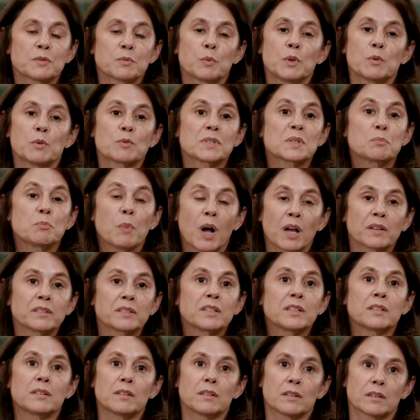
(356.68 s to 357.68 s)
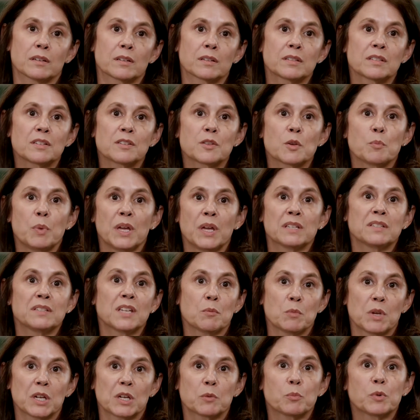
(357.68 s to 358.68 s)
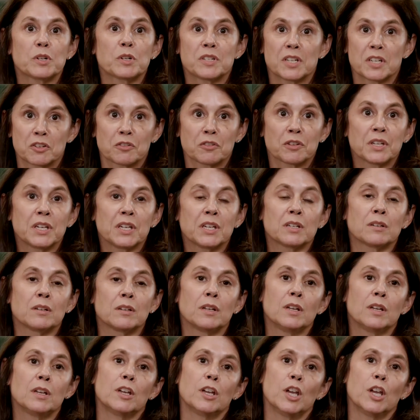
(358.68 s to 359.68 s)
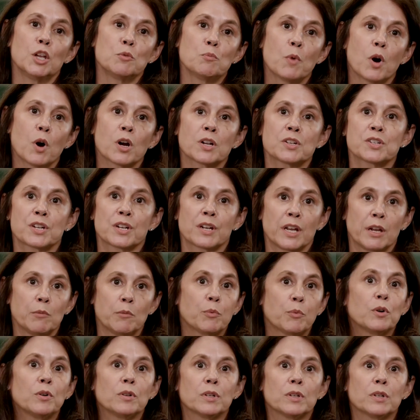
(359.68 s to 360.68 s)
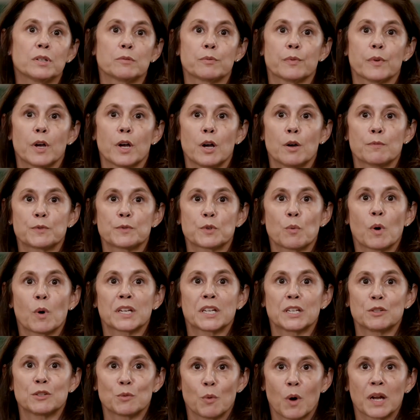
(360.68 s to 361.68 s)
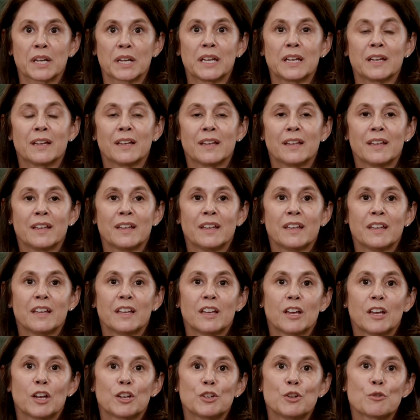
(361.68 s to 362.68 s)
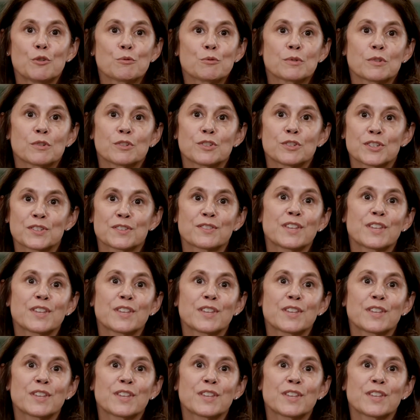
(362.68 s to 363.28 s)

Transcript: responded to the pandemic, particularly in March and April of 2020. Just